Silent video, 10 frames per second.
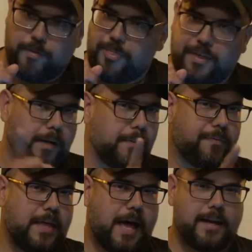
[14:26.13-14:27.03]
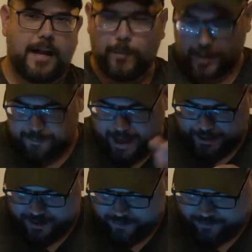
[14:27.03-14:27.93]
think about that, and I will get back to you